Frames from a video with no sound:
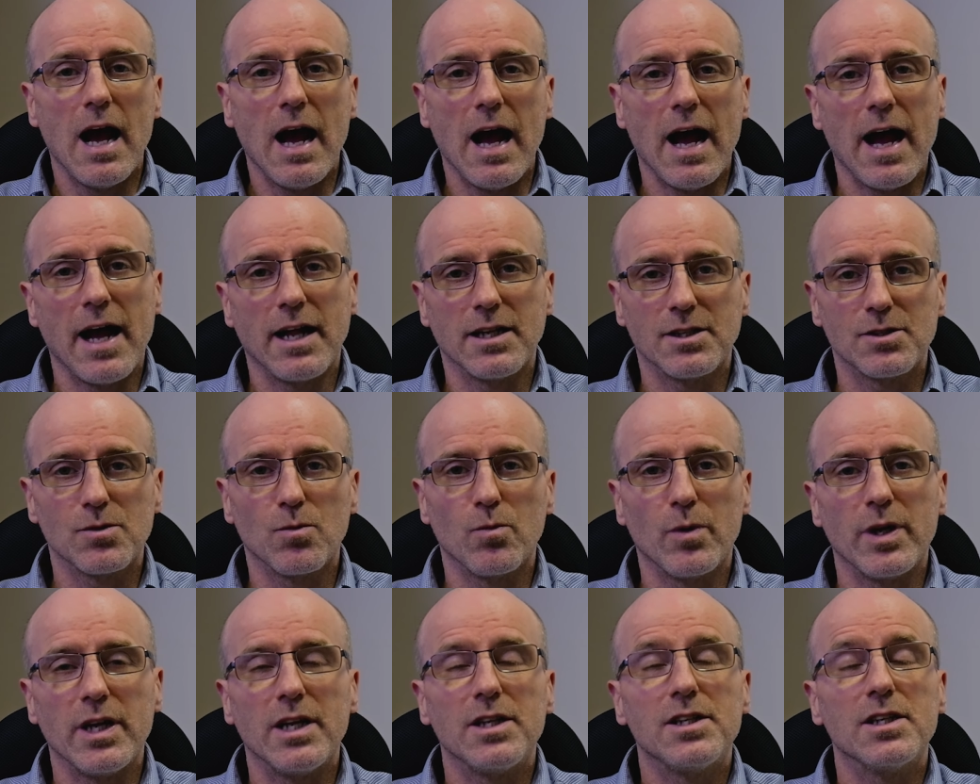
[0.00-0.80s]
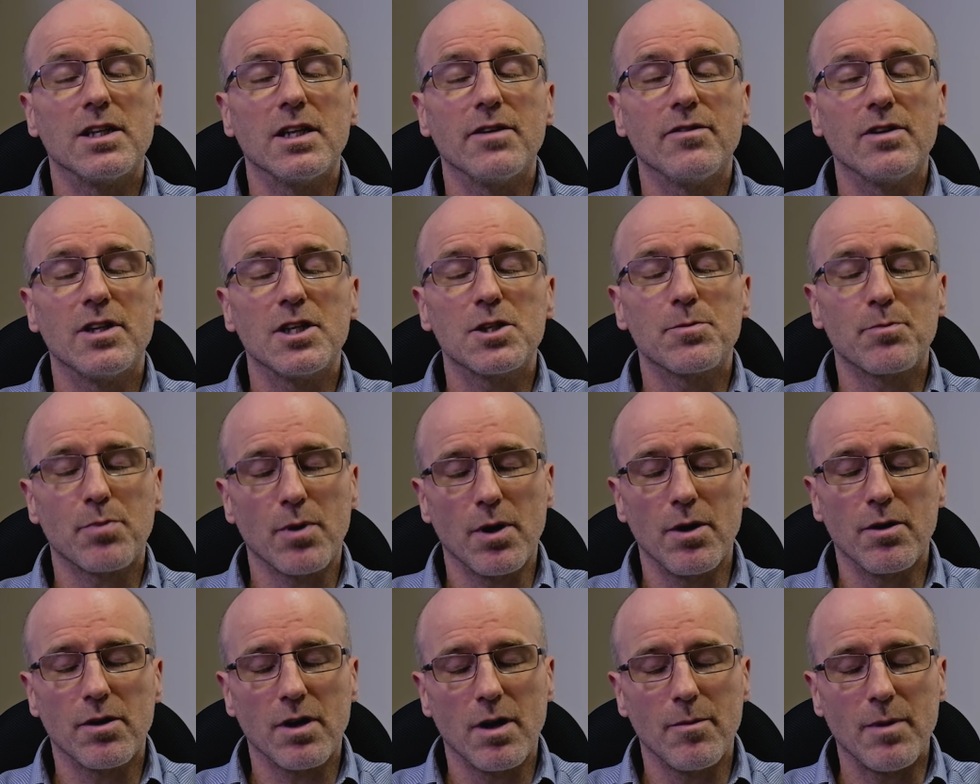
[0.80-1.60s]
and we deliver this
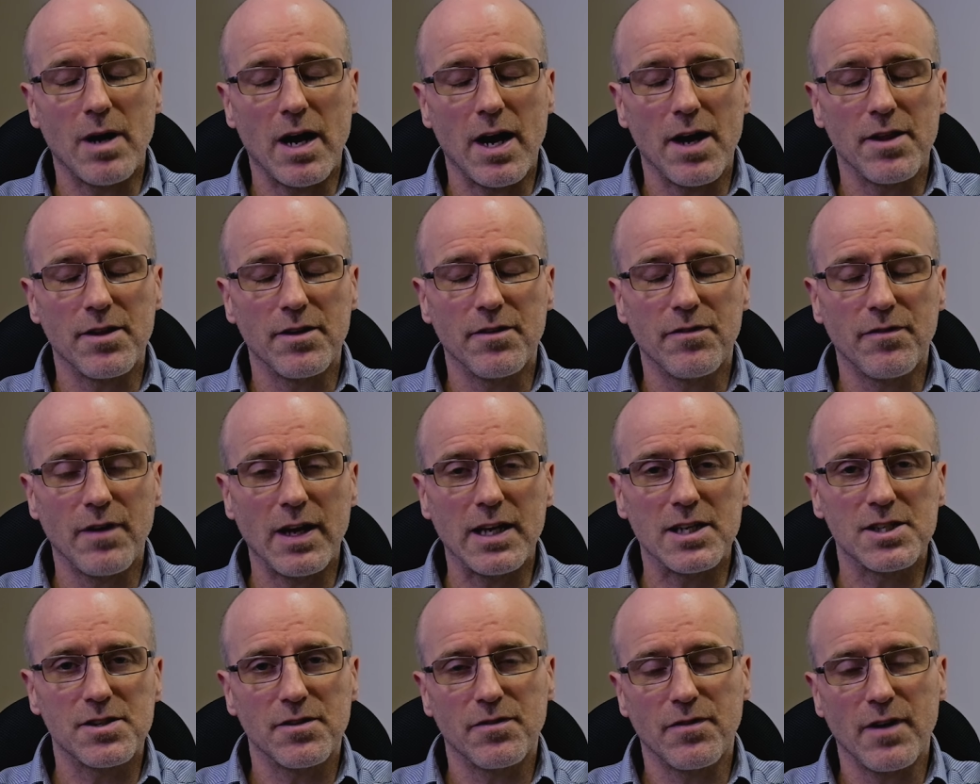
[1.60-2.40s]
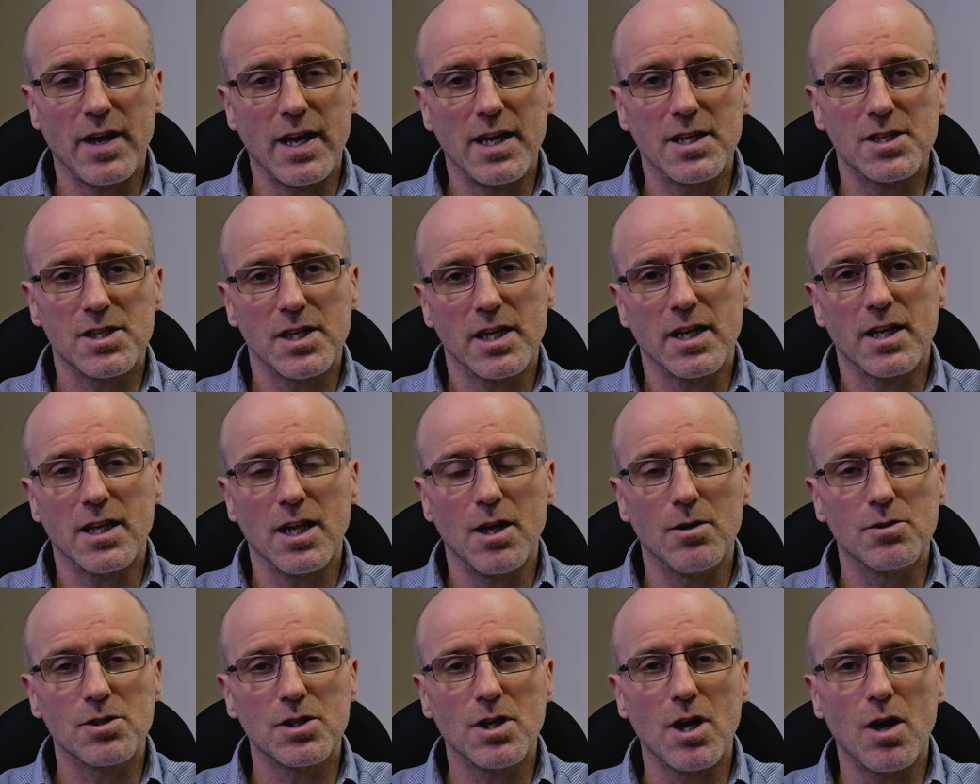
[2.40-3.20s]
program either face-to-face in
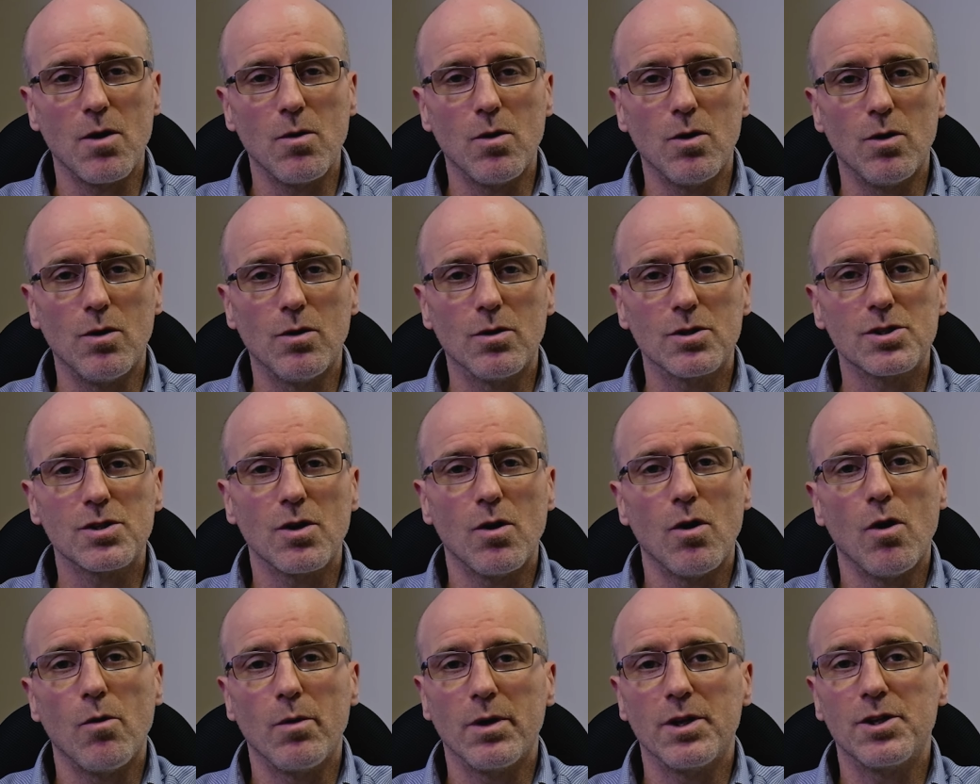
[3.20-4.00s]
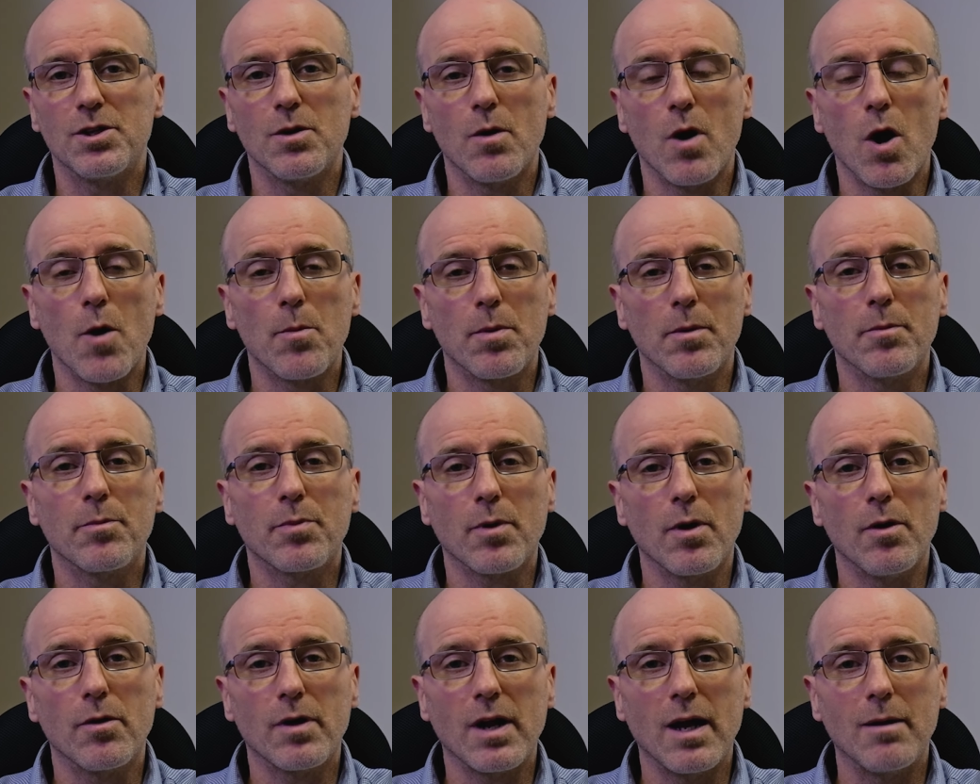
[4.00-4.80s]
closed cohorts, or we do open
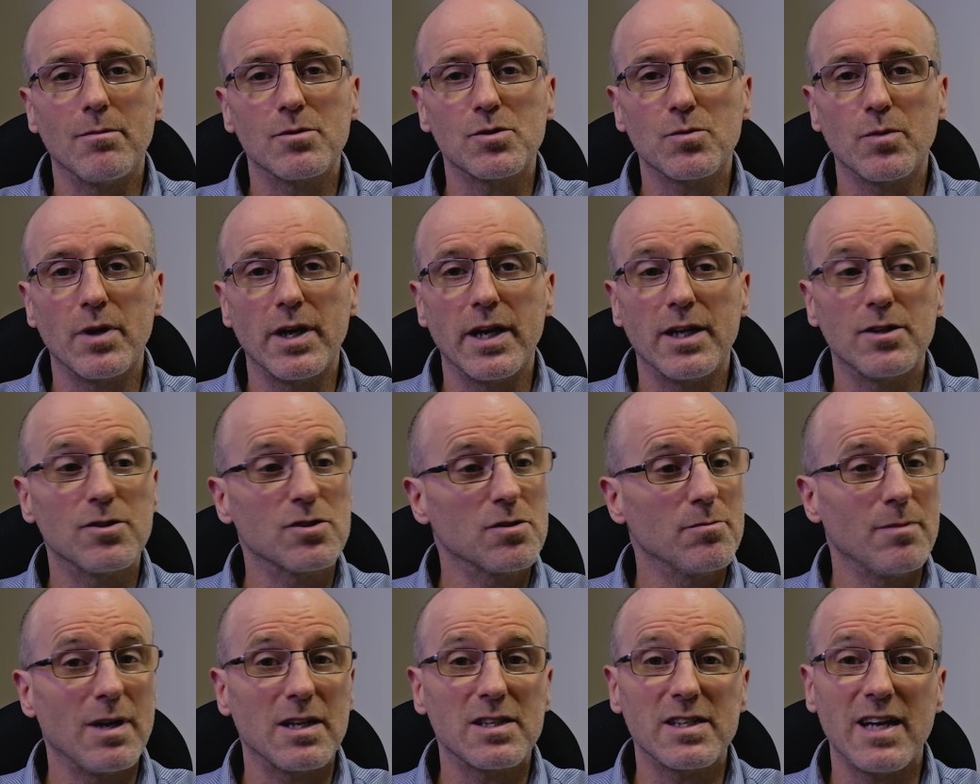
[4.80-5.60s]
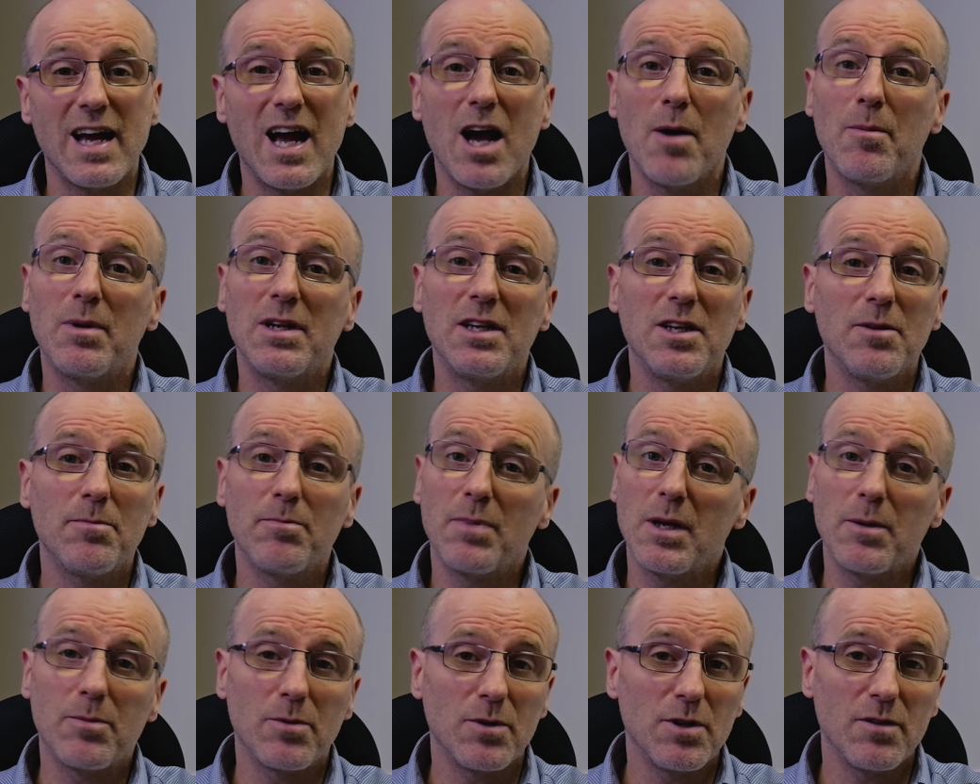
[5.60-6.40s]
programs where it doesn't matter how many
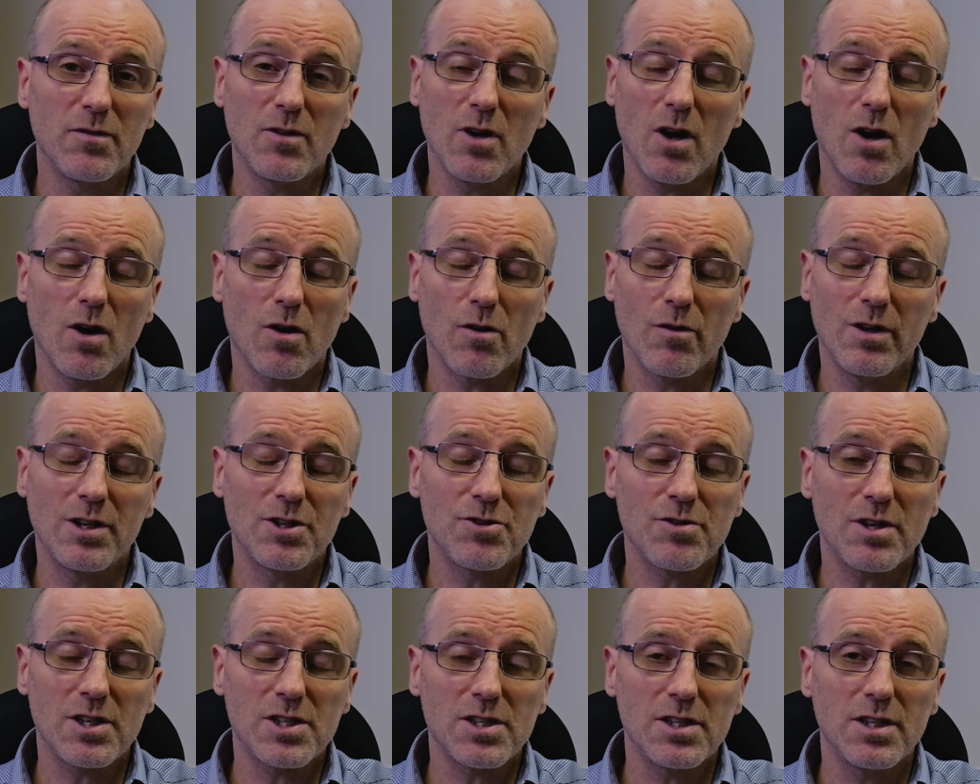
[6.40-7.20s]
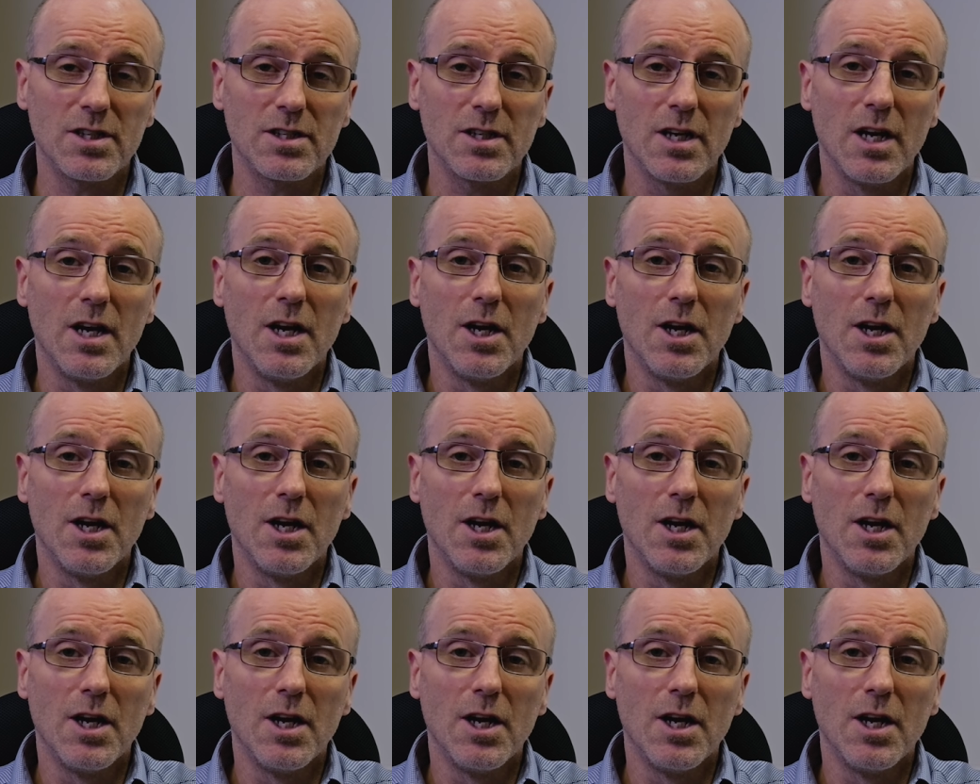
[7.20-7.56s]
people you've got or are interested,